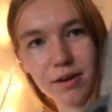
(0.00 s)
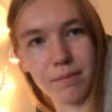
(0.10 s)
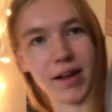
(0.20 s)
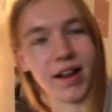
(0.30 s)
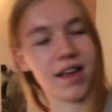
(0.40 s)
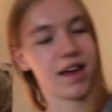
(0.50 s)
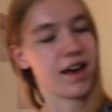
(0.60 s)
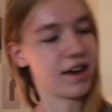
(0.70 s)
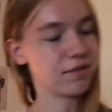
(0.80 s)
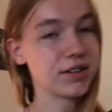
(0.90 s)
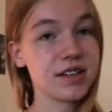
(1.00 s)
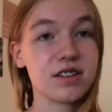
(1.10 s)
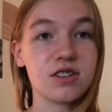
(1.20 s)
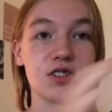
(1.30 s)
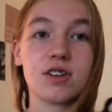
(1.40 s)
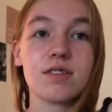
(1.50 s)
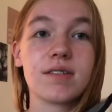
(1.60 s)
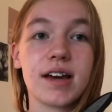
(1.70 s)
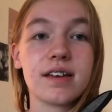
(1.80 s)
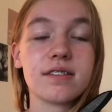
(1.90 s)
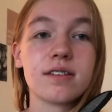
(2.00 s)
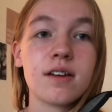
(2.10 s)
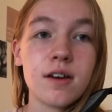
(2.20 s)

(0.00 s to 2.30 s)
but I wanted to show you guys